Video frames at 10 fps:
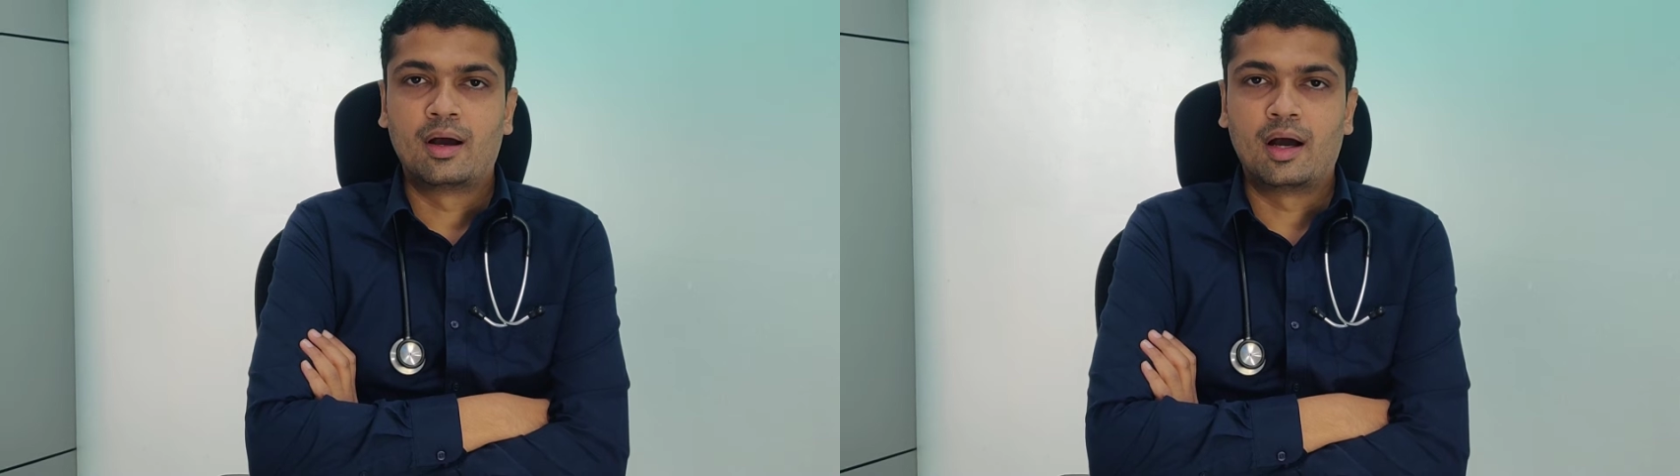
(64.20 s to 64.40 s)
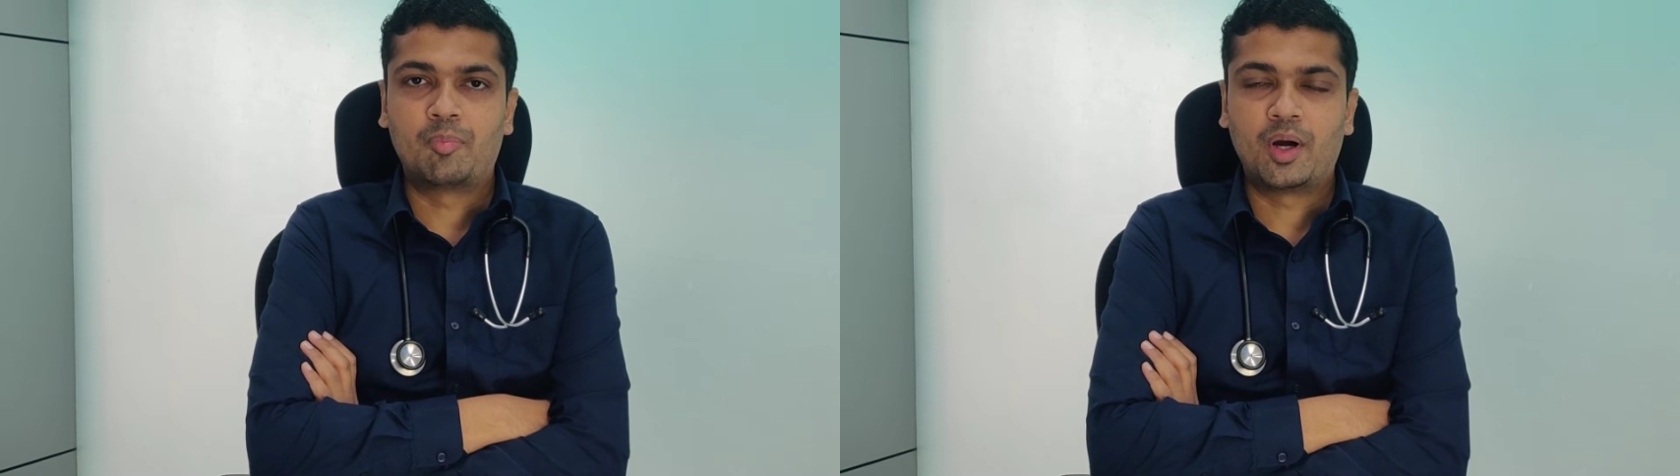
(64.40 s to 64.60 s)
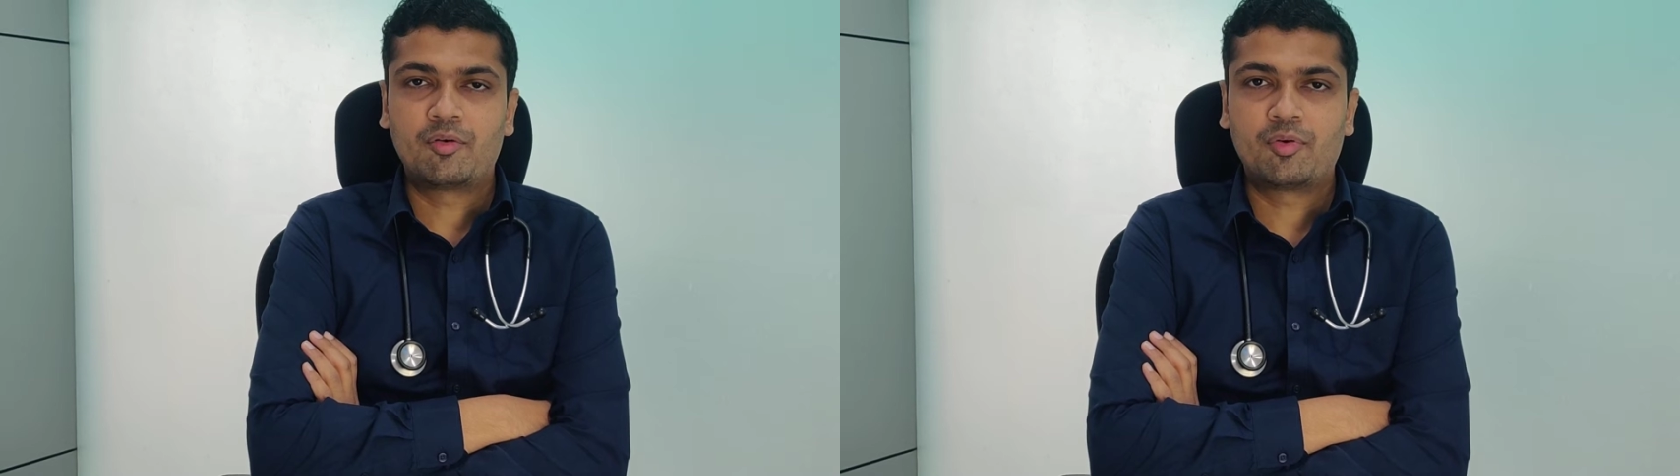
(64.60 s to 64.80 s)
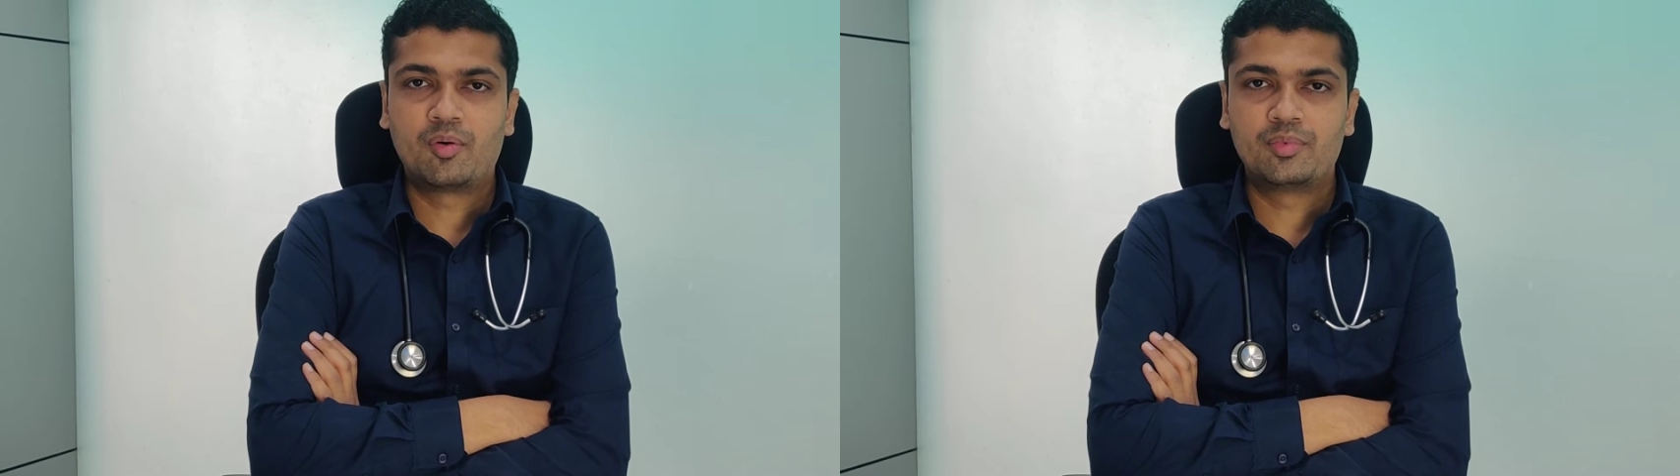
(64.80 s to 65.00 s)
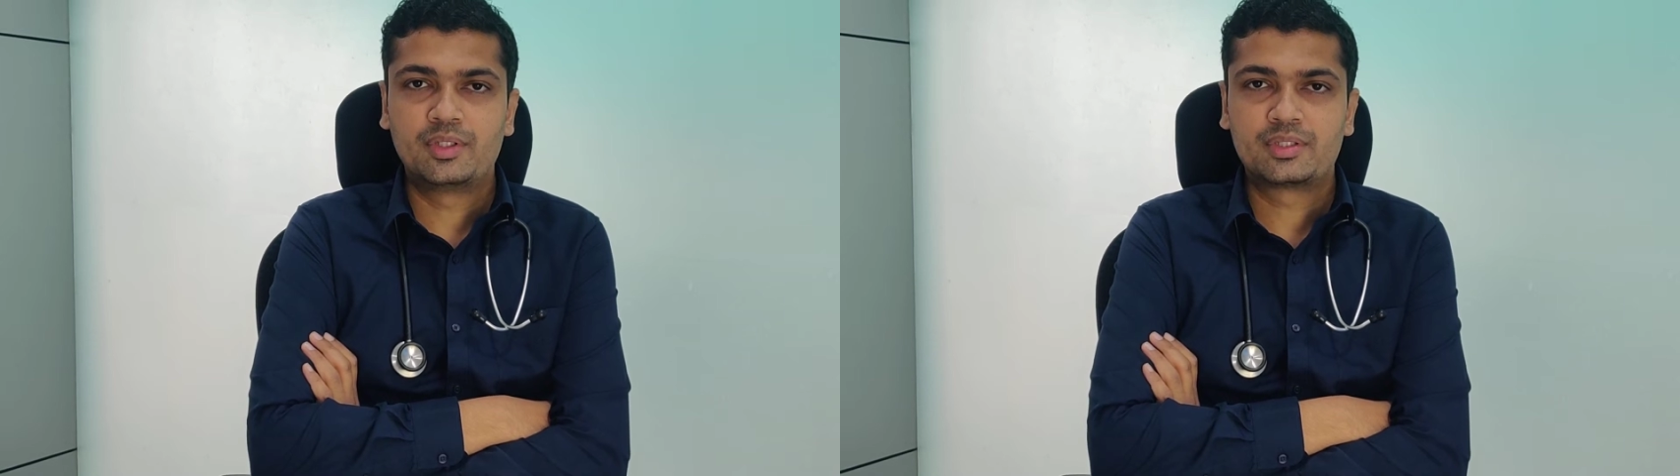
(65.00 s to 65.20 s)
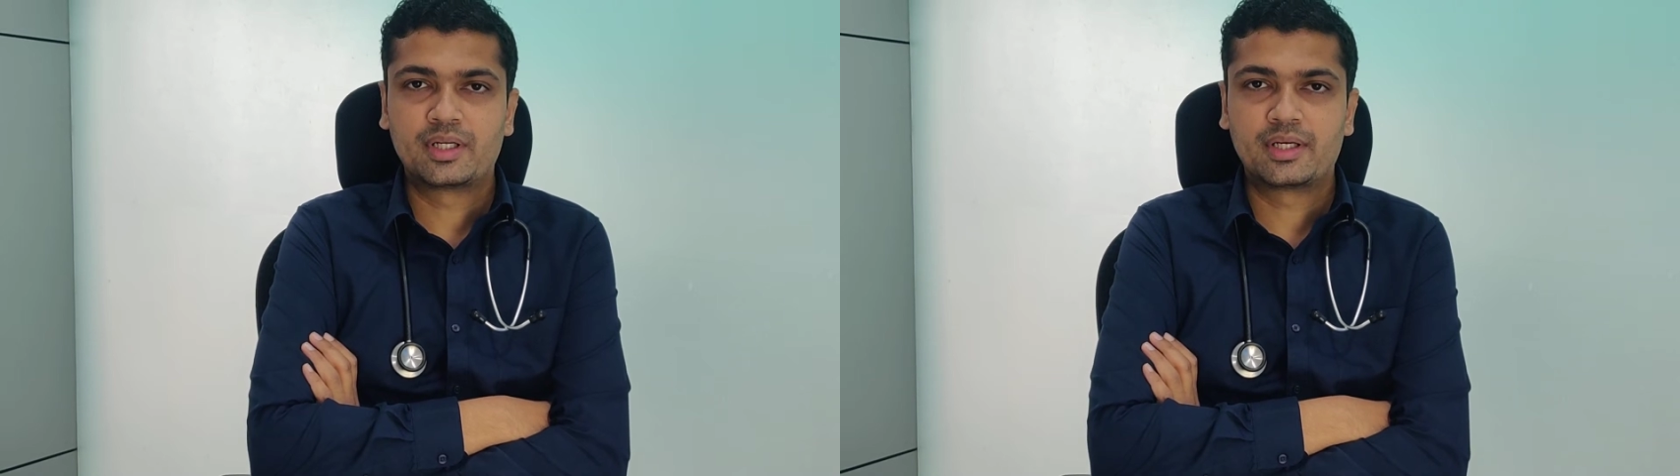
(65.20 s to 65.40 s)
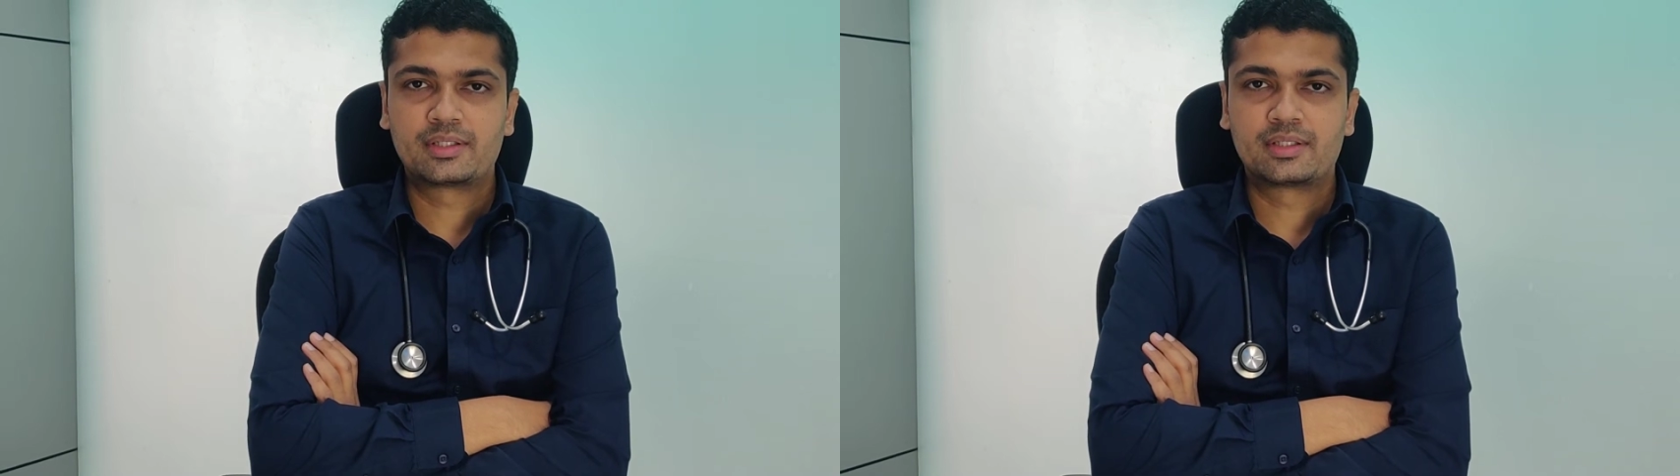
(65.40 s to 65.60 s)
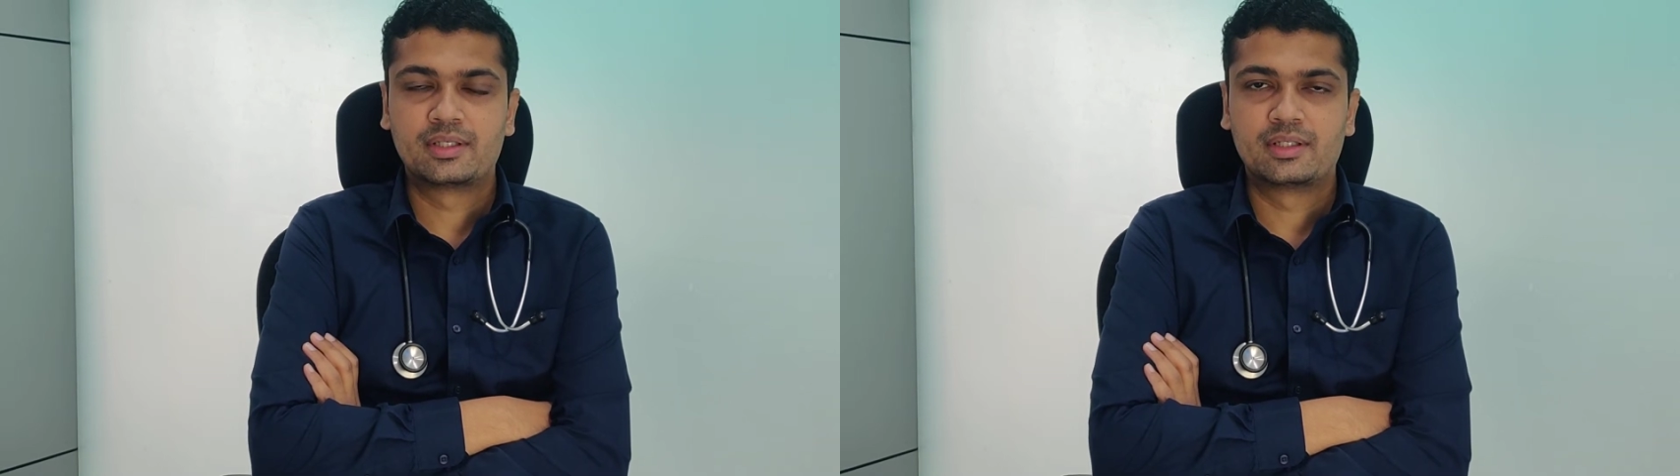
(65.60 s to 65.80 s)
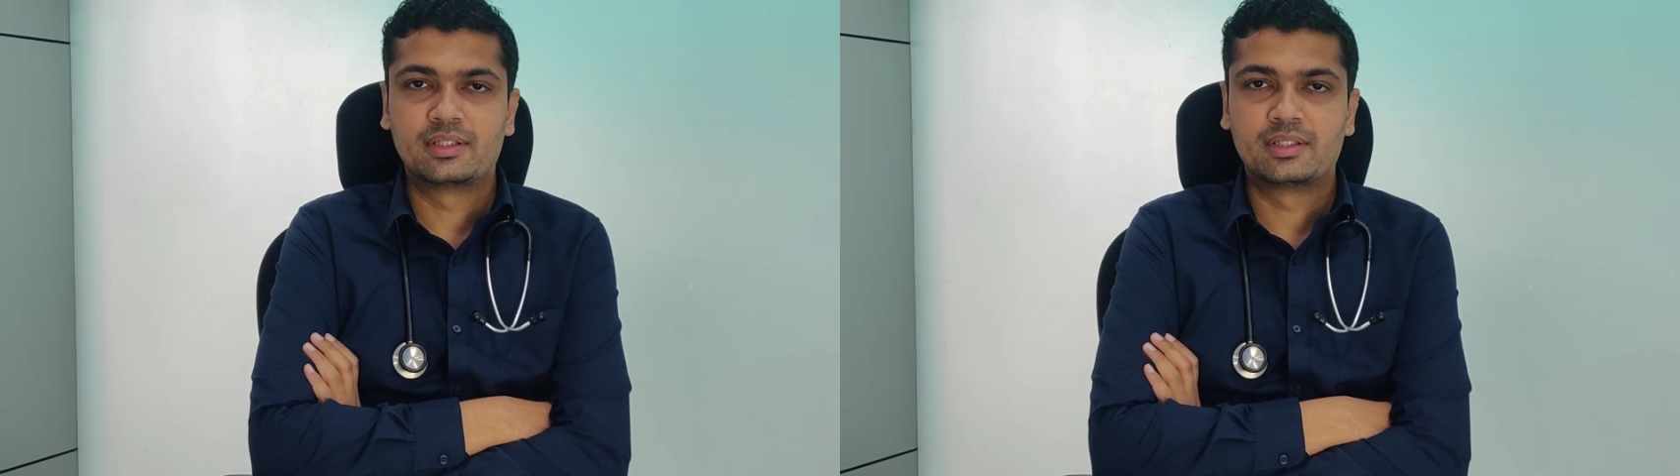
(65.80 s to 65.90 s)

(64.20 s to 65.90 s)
Apart from these tests,